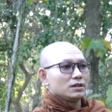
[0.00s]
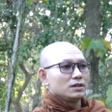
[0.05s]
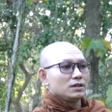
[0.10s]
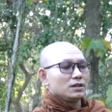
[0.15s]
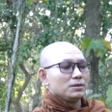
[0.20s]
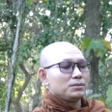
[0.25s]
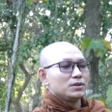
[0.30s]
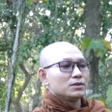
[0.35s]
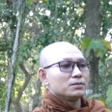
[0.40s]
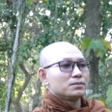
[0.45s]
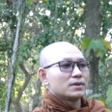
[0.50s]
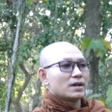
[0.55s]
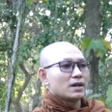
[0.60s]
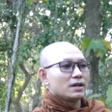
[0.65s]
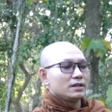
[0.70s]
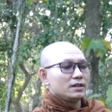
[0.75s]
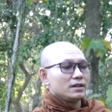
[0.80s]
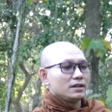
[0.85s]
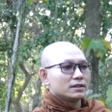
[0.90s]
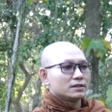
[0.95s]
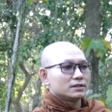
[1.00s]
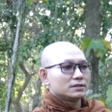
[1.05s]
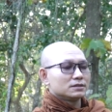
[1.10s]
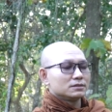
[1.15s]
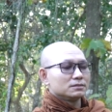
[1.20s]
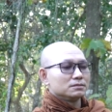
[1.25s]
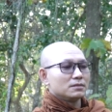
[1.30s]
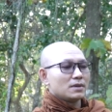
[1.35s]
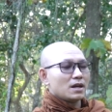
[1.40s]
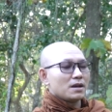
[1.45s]
If you practice
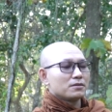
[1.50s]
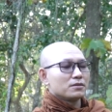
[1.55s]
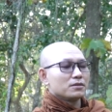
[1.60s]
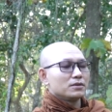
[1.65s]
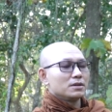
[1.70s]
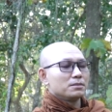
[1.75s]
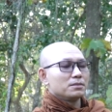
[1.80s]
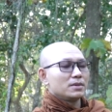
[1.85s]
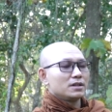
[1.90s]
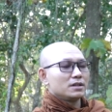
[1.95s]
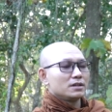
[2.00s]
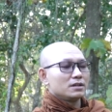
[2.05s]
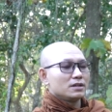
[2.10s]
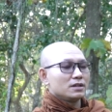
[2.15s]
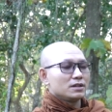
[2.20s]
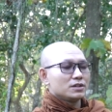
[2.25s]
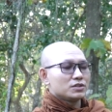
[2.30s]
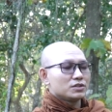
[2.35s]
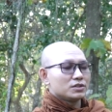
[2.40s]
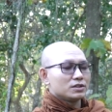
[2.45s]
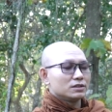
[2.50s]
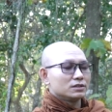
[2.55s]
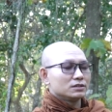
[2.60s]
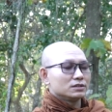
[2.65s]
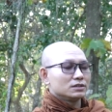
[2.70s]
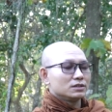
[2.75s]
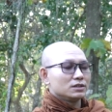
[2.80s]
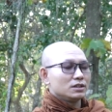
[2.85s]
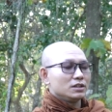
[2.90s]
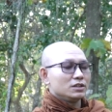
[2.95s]
mindfulness
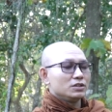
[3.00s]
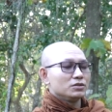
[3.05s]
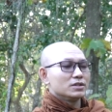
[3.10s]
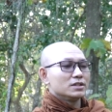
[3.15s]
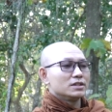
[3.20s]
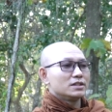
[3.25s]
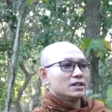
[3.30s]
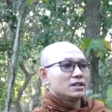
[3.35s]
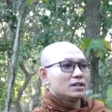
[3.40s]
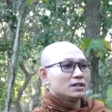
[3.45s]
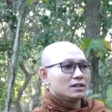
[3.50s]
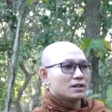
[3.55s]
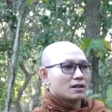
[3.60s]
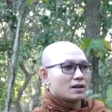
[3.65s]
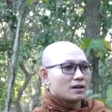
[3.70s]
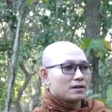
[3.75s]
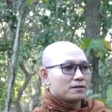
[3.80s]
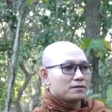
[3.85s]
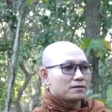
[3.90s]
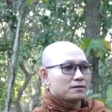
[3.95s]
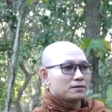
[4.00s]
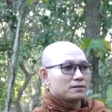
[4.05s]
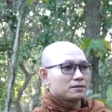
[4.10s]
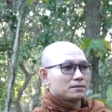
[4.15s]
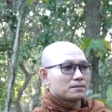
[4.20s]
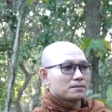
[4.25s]
meditation in your daily life,